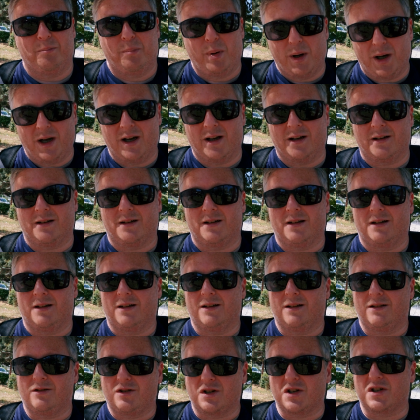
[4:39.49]
but
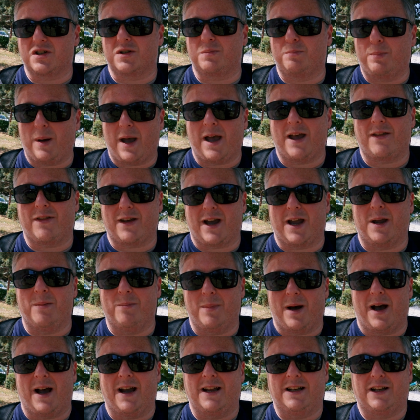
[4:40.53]
just bear that in
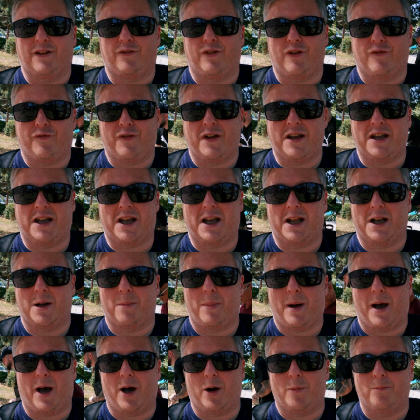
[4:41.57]
mind if you're thinking
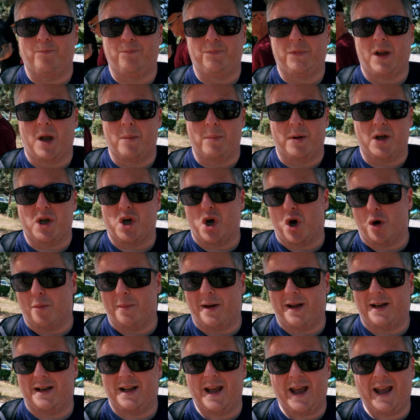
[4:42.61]
about
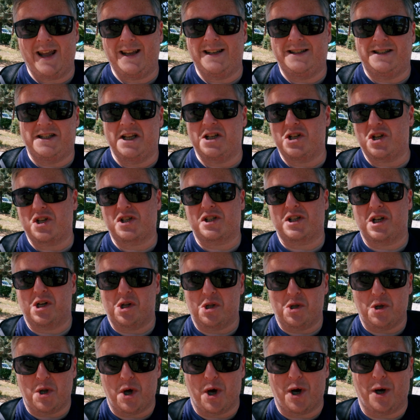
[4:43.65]
becoming a
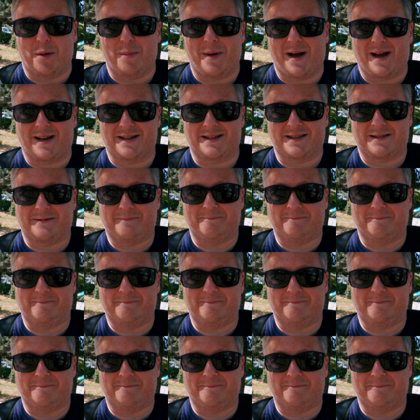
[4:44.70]
digital nomad.